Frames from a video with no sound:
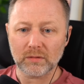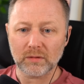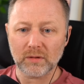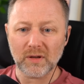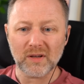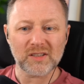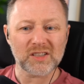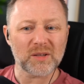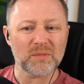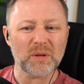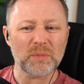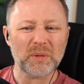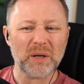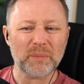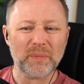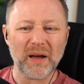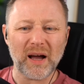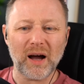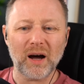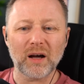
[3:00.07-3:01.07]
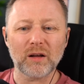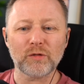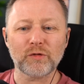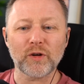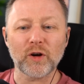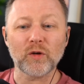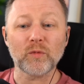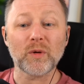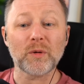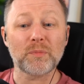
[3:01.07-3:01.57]
Somebody being a bit
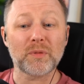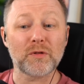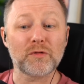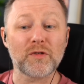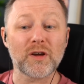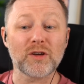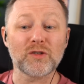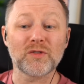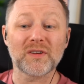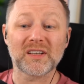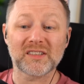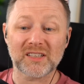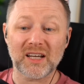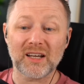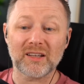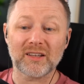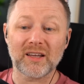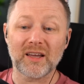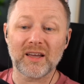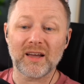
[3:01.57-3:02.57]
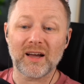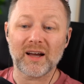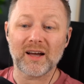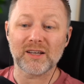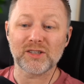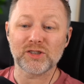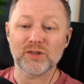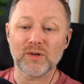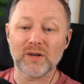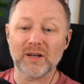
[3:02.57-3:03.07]
heartfelt, we prefer you exactly
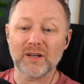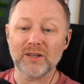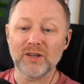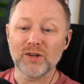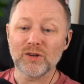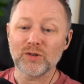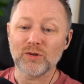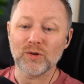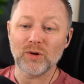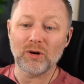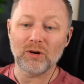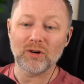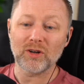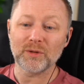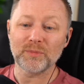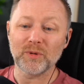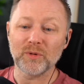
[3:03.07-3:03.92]
as you are, you horrible